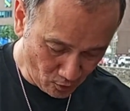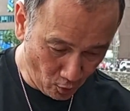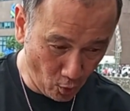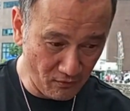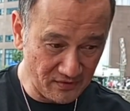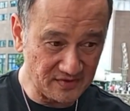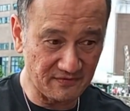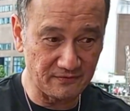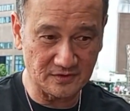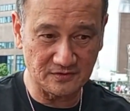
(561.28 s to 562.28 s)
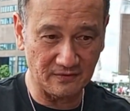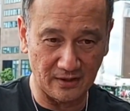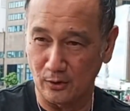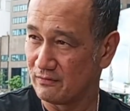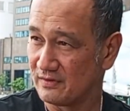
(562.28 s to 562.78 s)

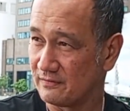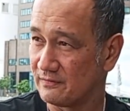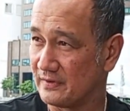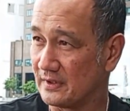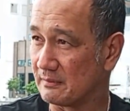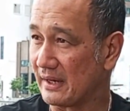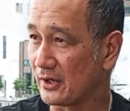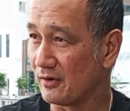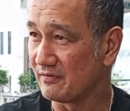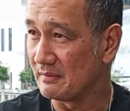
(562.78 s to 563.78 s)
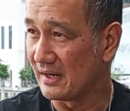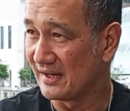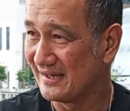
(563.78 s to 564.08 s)
overfilled my coffee mug.